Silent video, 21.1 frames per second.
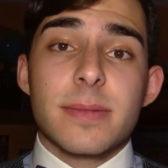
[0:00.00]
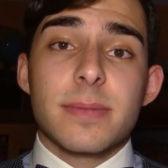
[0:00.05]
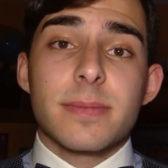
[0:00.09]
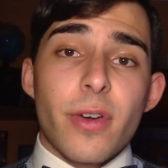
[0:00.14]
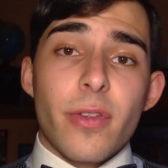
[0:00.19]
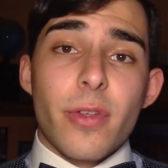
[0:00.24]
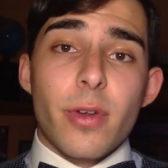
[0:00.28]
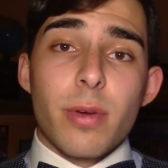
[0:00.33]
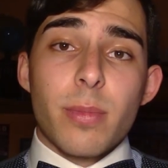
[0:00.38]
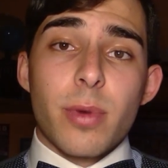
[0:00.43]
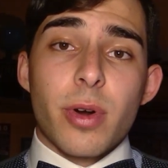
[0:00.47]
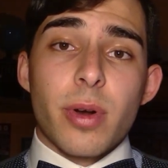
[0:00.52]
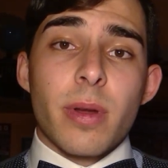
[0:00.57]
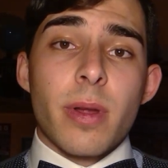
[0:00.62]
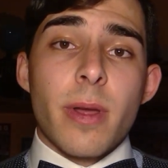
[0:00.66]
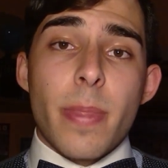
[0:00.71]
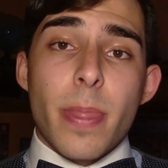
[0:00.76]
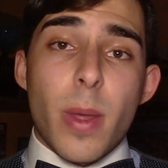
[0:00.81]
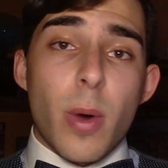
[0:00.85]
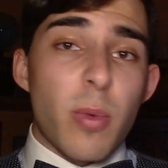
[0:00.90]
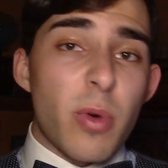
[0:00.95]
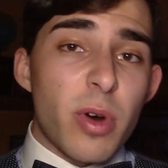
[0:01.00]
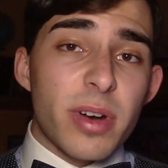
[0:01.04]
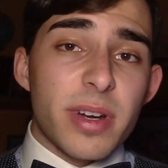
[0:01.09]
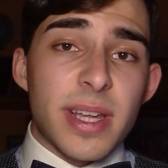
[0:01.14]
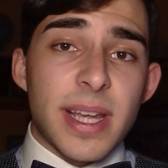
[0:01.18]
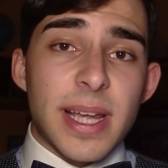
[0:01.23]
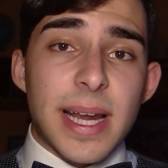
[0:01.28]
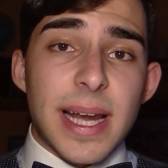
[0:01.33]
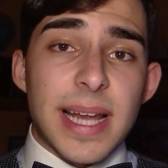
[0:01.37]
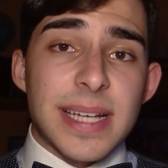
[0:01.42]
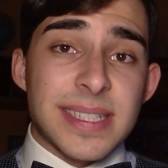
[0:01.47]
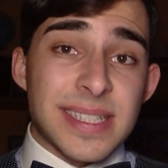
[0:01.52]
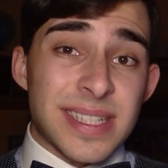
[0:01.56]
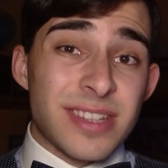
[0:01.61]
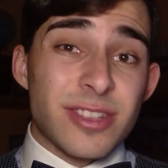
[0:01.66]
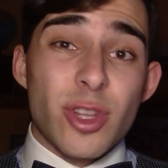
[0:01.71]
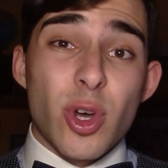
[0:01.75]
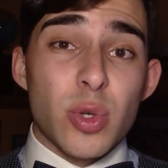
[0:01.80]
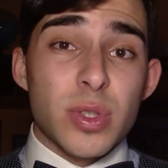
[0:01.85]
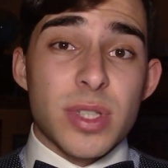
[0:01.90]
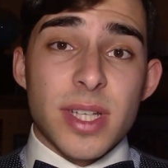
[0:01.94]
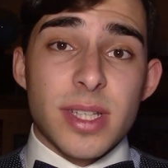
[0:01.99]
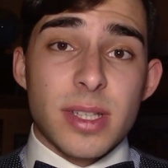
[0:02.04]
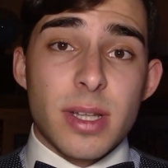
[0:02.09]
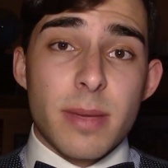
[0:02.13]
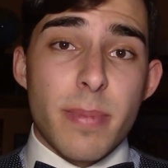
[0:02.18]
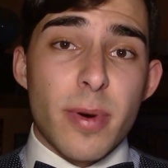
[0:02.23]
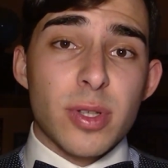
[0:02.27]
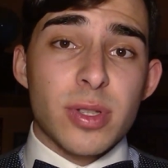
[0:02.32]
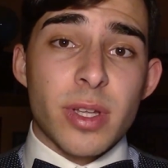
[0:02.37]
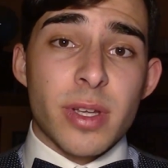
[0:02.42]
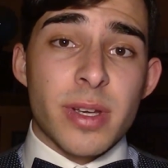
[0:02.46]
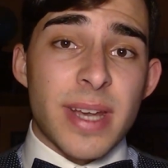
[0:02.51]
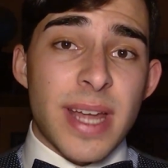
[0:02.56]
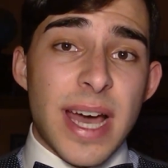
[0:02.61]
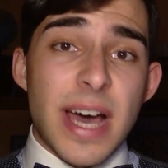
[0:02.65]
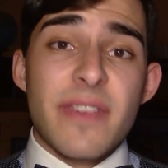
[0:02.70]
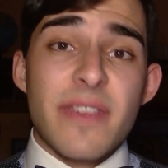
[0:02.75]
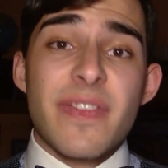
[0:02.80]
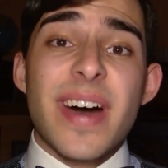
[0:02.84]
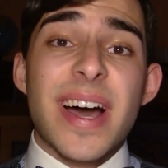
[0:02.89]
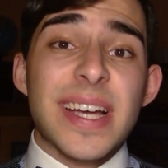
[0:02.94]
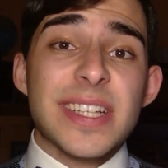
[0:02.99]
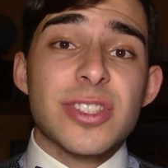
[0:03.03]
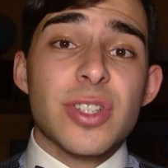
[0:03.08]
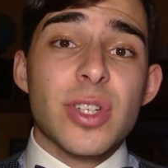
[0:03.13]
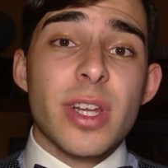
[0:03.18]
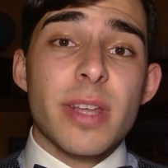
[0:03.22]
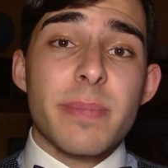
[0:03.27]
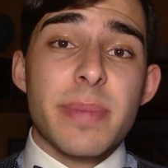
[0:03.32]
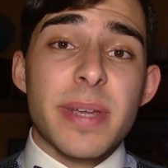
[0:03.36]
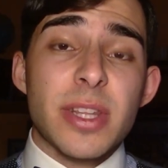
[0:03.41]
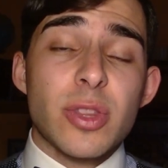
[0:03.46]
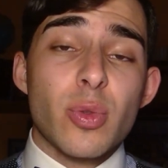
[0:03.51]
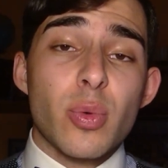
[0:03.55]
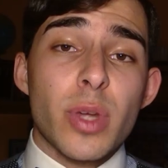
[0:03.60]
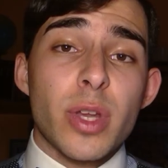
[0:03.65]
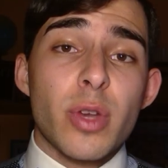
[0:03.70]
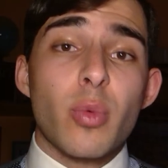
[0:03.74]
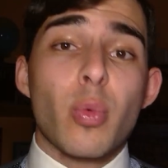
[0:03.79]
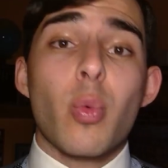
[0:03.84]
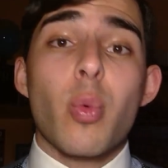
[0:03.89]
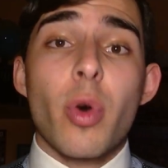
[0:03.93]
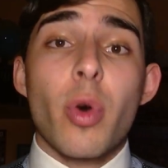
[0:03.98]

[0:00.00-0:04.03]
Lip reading: Furthermore, the working class and those at the bottom have actually been doing